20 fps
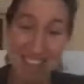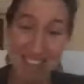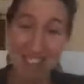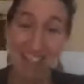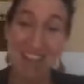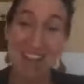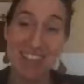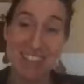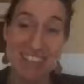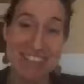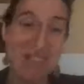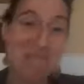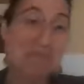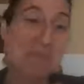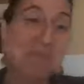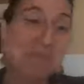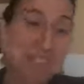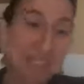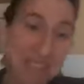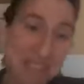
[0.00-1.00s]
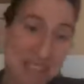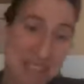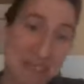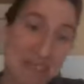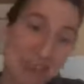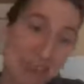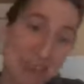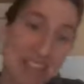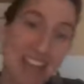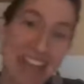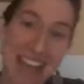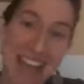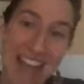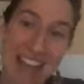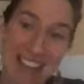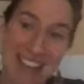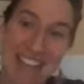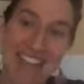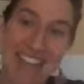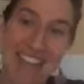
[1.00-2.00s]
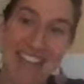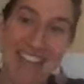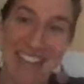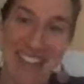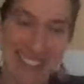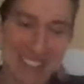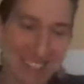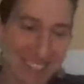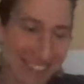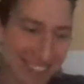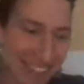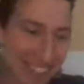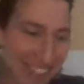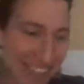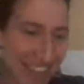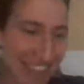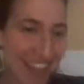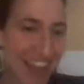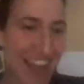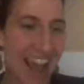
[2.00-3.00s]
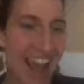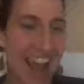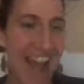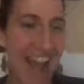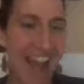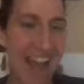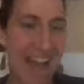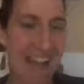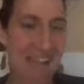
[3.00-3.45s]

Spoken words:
Astrid, yeah, I talked to Kimberly this morning, actually, Astrid.